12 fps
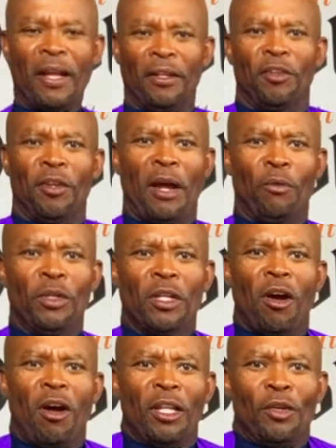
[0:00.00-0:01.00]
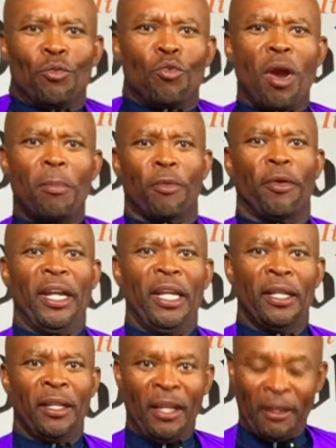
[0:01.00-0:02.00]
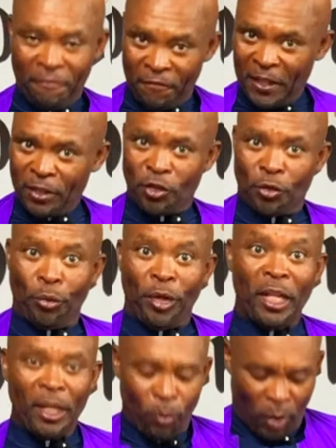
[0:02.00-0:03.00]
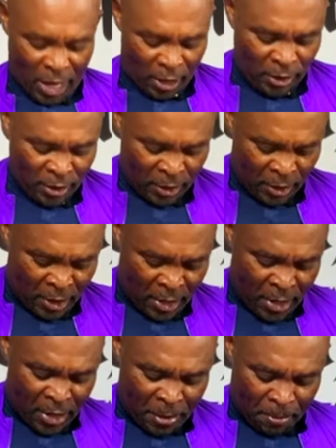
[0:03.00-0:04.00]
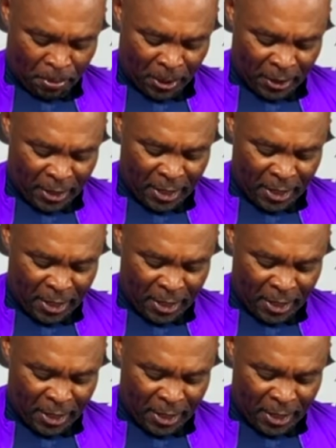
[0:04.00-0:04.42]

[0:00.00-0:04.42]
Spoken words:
I wouldn't call it rubbery. It fits really well, but